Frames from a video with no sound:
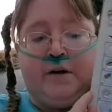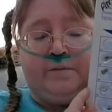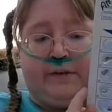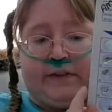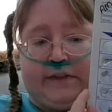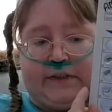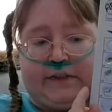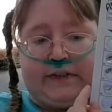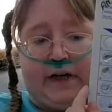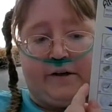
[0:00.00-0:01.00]
which is a
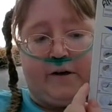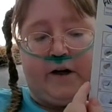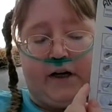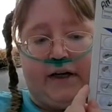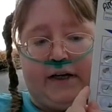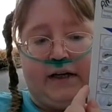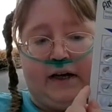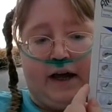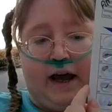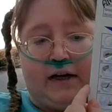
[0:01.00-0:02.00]
steroid,
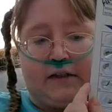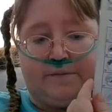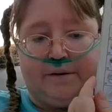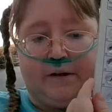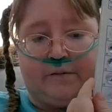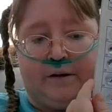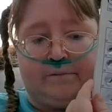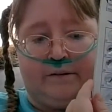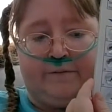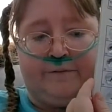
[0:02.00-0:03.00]
and it's part of why
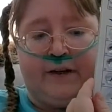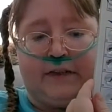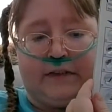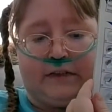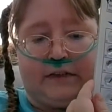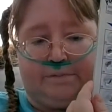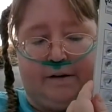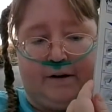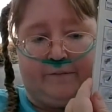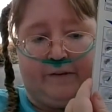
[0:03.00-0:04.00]
my face is so
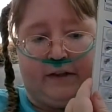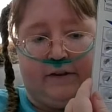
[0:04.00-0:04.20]
puffy,